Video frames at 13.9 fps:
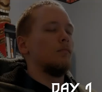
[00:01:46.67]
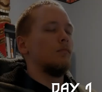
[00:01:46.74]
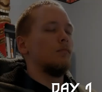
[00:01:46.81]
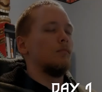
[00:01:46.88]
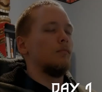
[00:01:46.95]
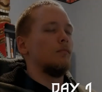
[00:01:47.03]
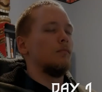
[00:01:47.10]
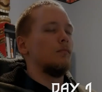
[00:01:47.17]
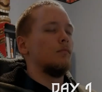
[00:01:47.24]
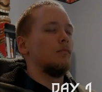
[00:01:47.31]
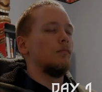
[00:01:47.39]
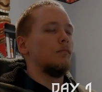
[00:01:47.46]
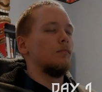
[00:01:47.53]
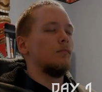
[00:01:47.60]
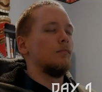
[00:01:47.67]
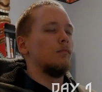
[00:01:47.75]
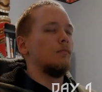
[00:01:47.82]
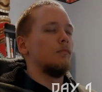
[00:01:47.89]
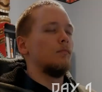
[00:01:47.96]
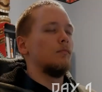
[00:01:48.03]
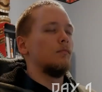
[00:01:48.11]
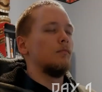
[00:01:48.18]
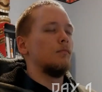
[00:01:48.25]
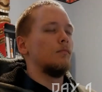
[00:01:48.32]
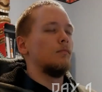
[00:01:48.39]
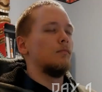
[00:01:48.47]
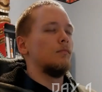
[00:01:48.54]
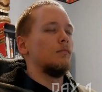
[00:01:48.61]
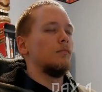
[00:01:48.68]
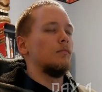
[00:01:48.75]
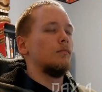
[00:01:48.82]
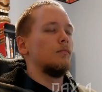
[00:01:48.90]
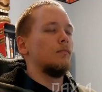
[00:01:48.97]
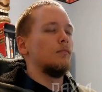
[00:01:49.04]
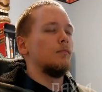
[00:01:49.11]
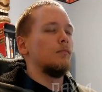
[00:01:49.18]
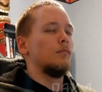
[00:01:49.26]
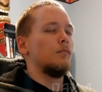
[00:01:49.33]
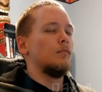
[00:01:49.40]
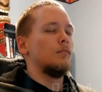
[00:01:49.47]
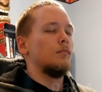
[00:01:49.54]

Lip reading: [no speech]